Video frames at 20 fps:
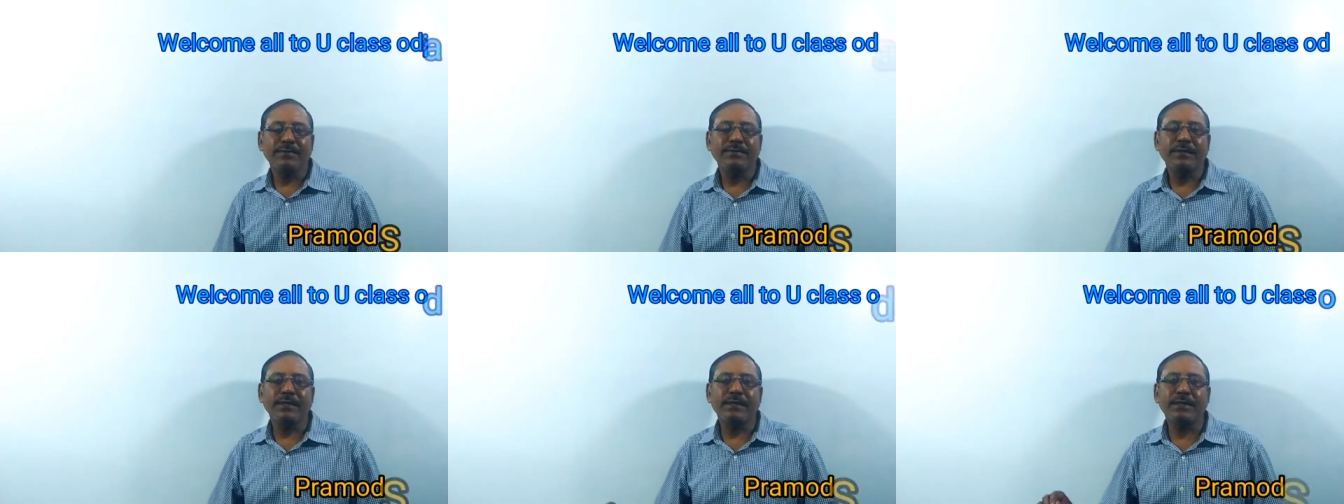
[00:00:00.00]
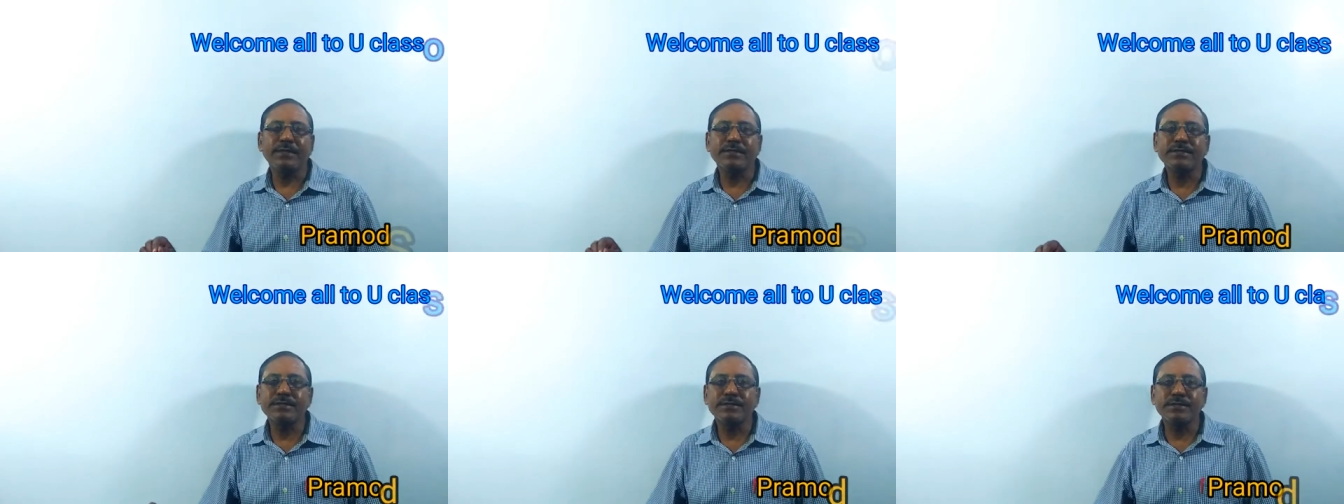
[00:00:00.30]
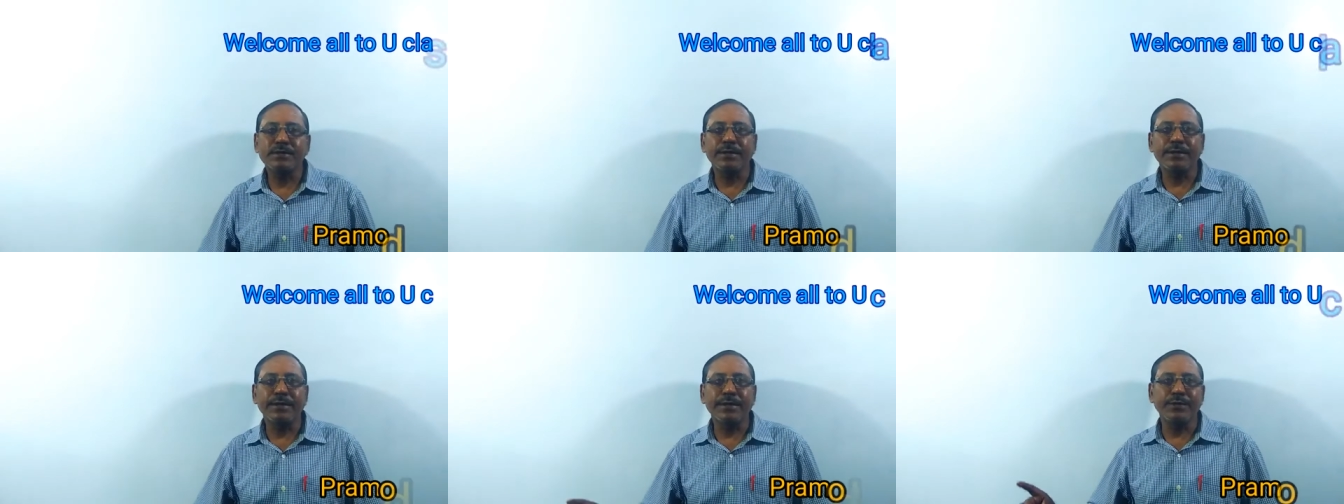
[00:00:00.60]
that is
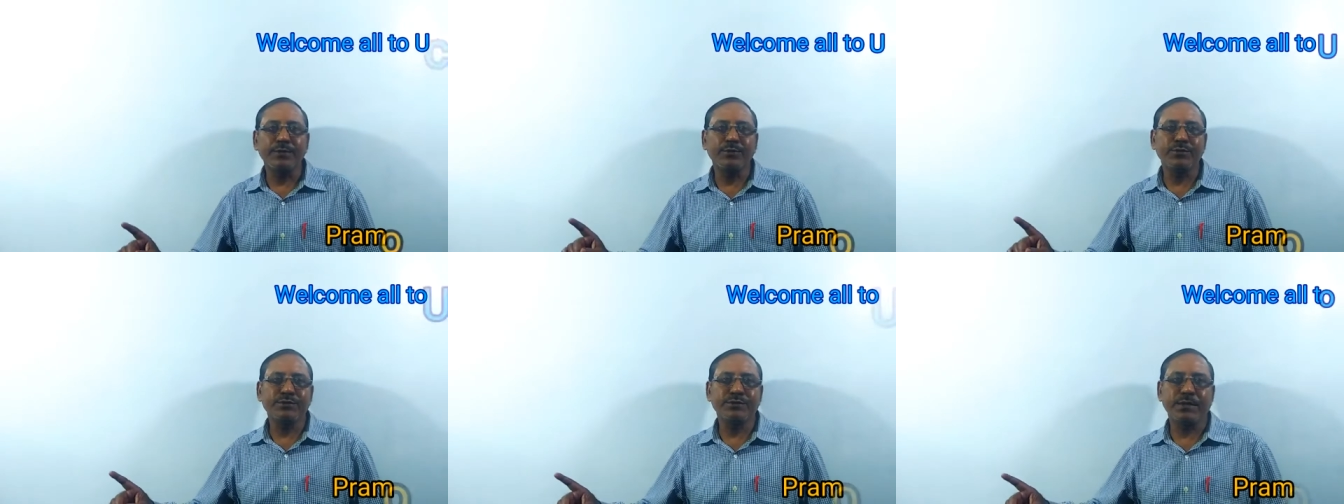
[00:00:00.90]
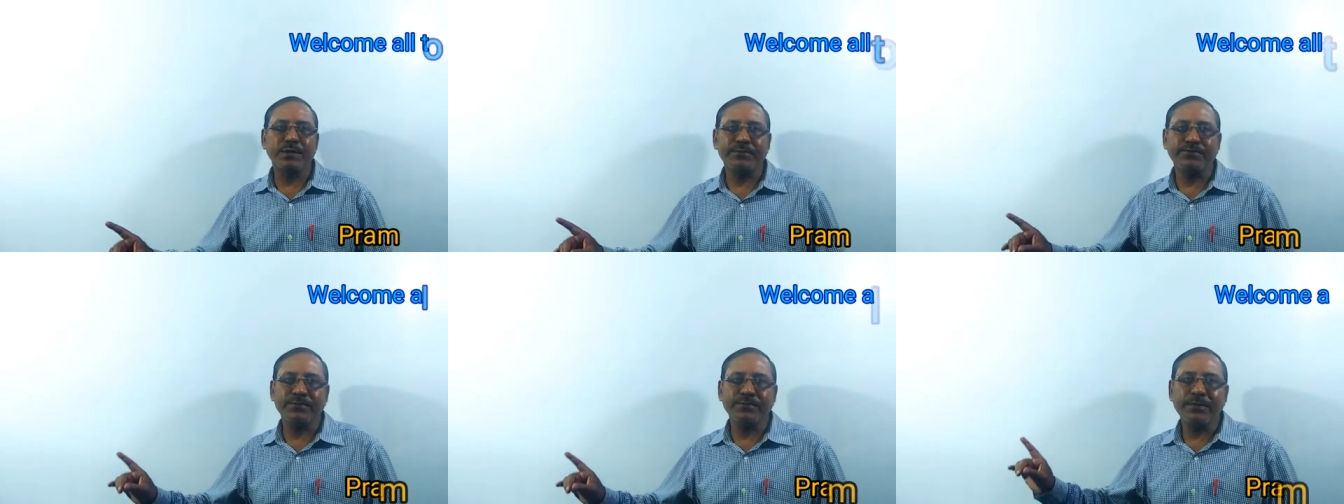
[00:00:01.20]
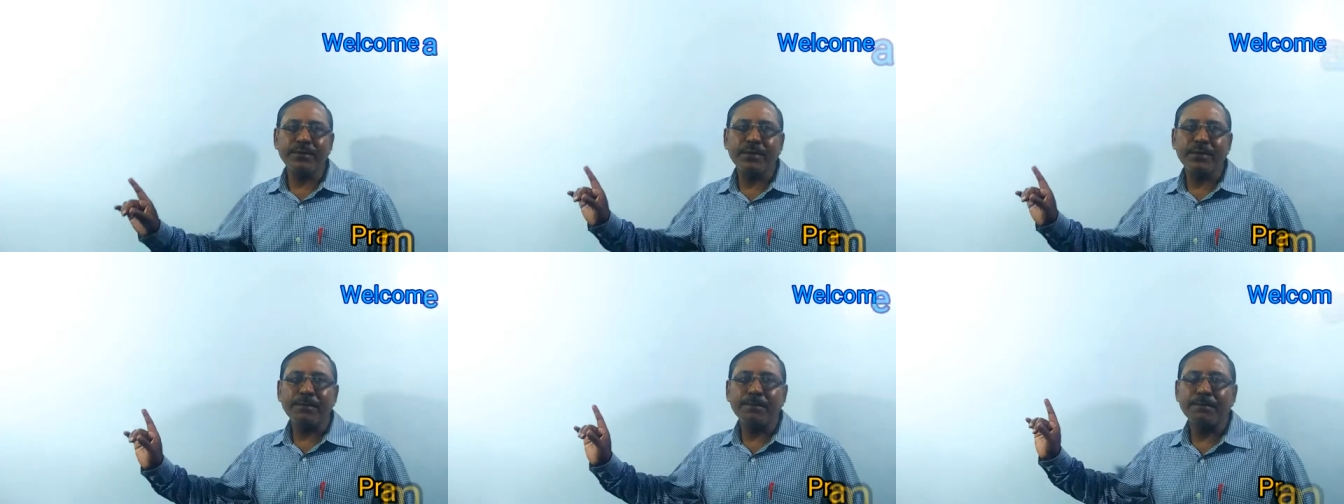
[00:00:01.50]
the use of
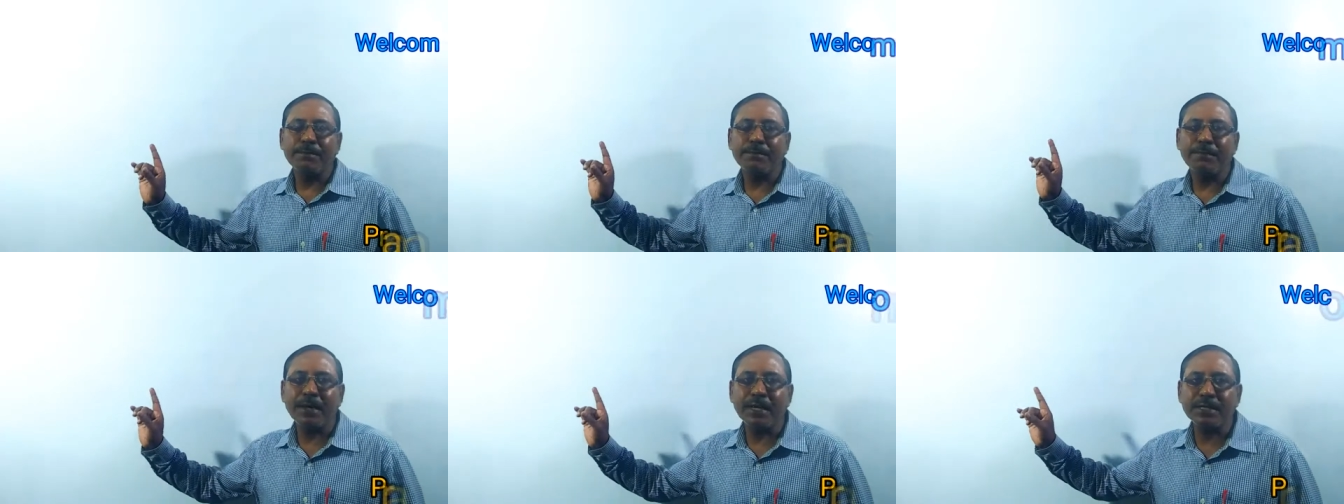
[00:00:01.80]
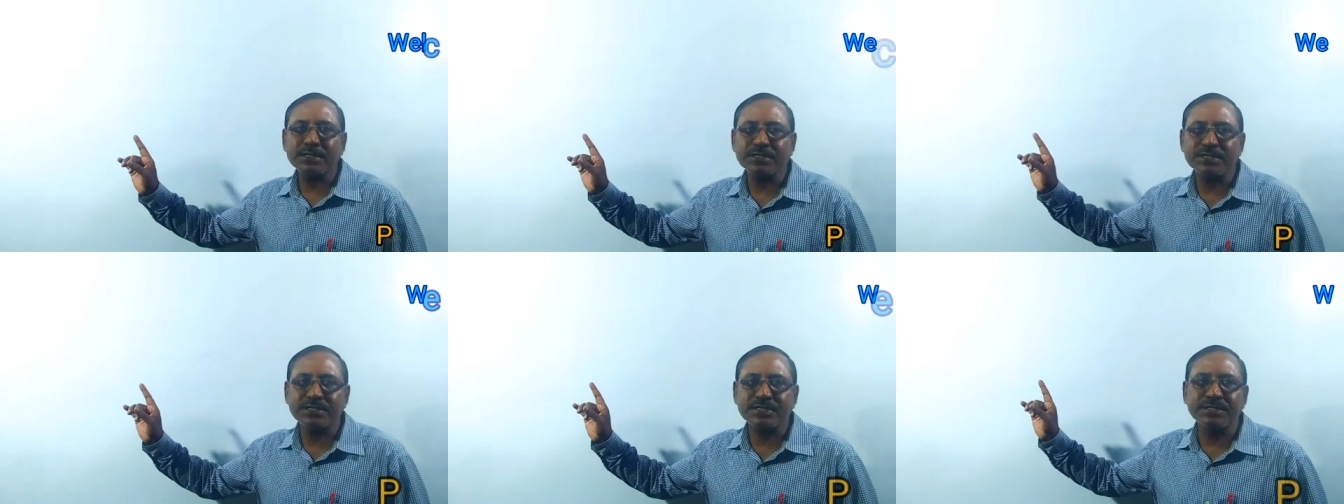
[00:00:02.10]
past